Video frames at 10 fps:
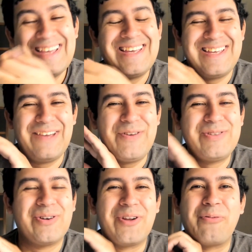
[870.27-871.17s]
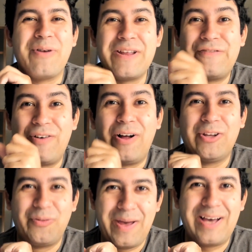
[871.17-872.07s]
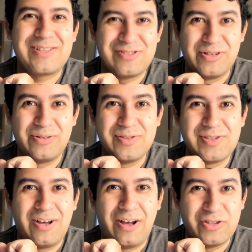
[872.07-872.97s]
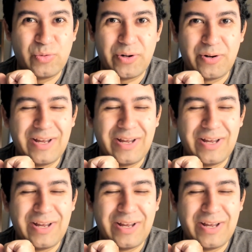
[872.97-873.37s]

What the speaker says: if you don't already follow Max Jones on Twitter,